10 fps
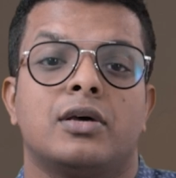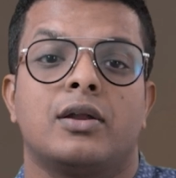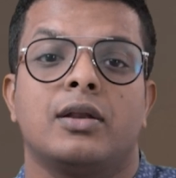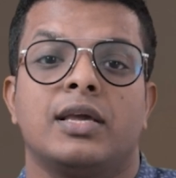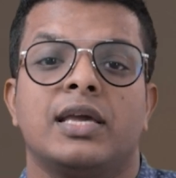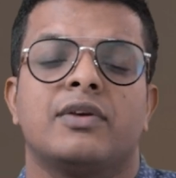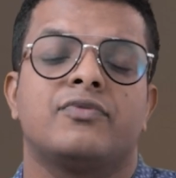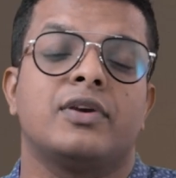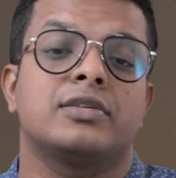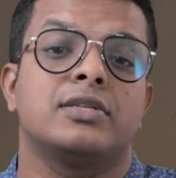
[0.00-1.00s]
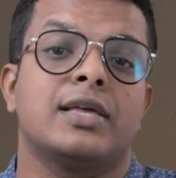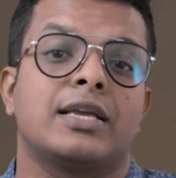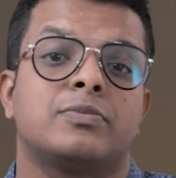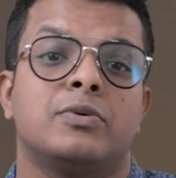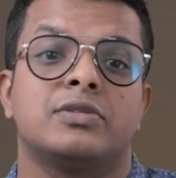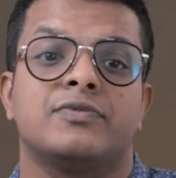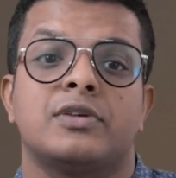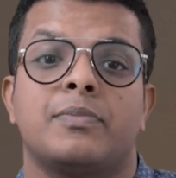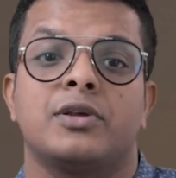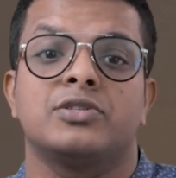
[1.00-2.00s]
thoroughly, fixed the explosive
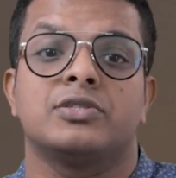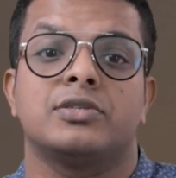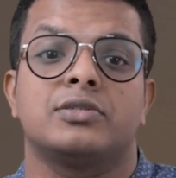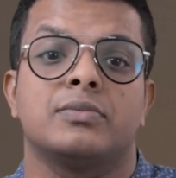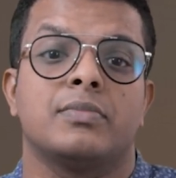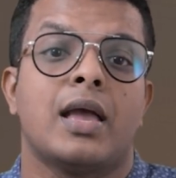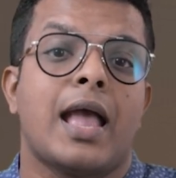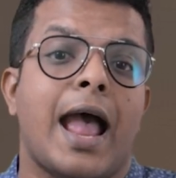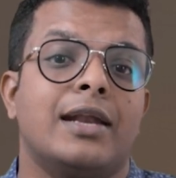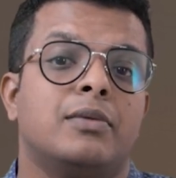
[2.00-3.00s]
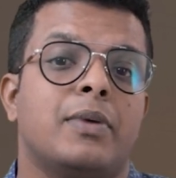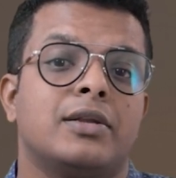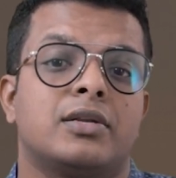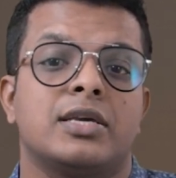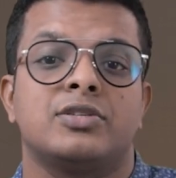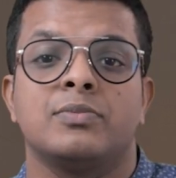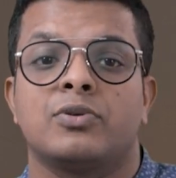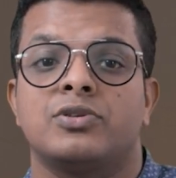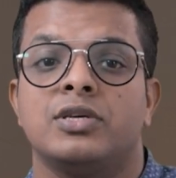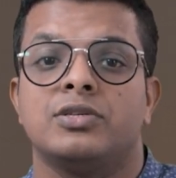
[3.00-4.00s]
separation system, added better testing
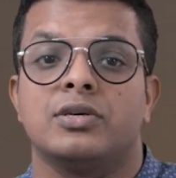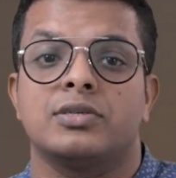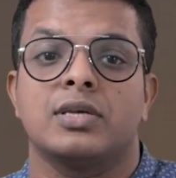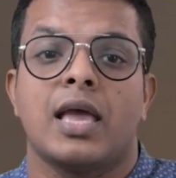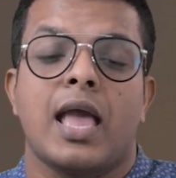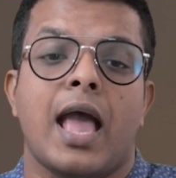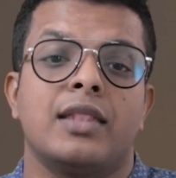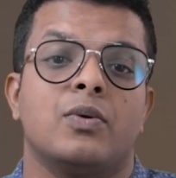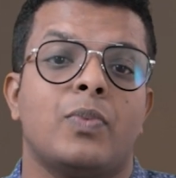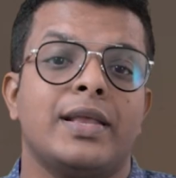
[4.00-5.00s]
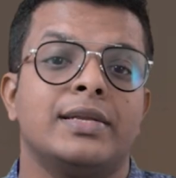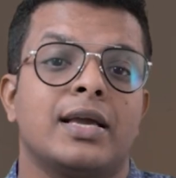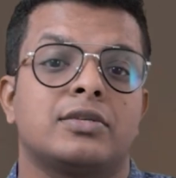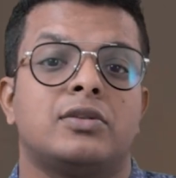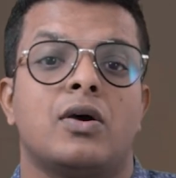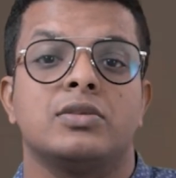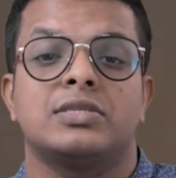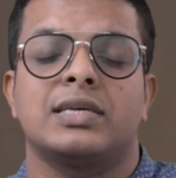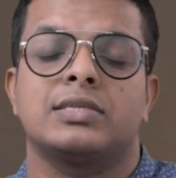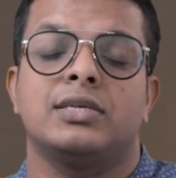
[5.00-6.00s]
procedures, and the very next launch
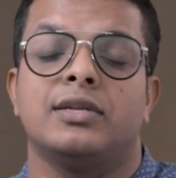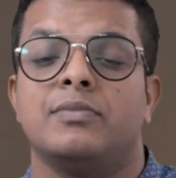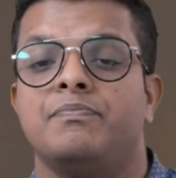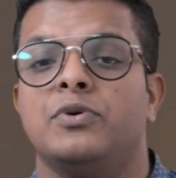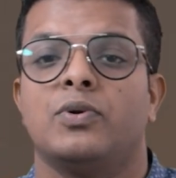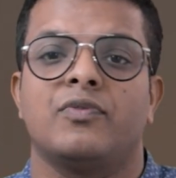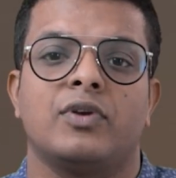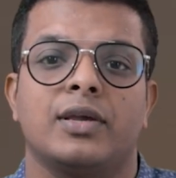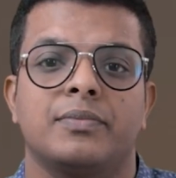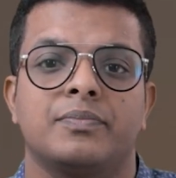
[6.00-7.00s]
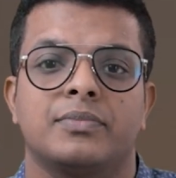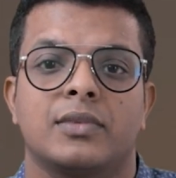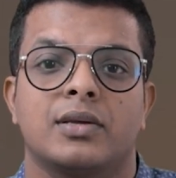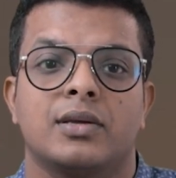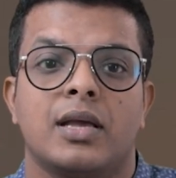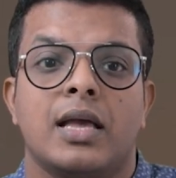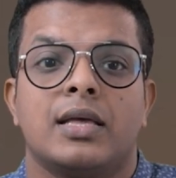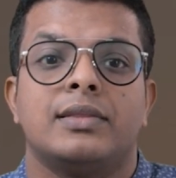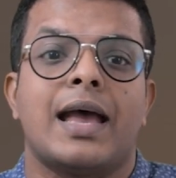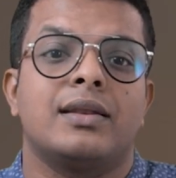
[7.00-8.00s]
succeeded beautifully.
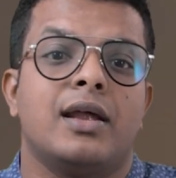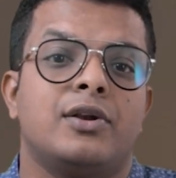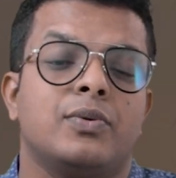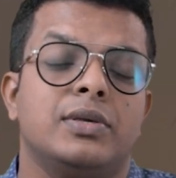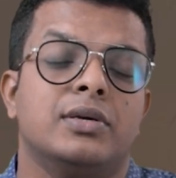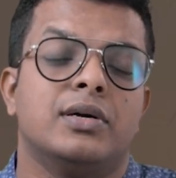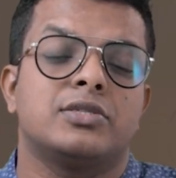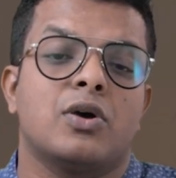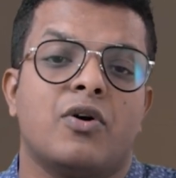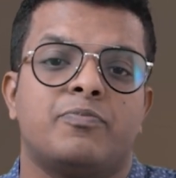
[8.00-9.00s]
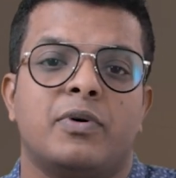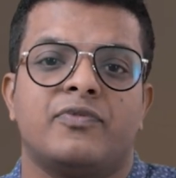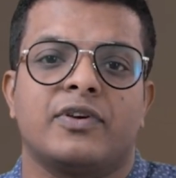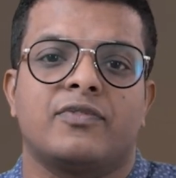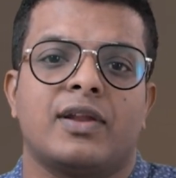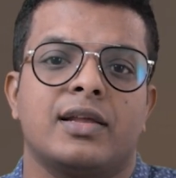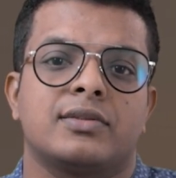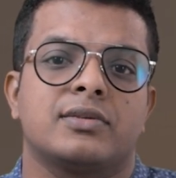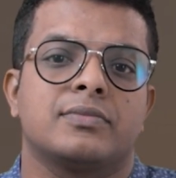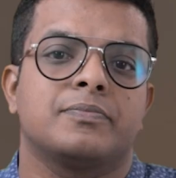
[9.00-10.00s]
That led to years of perfect
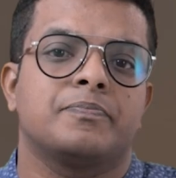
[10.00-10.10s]
flights.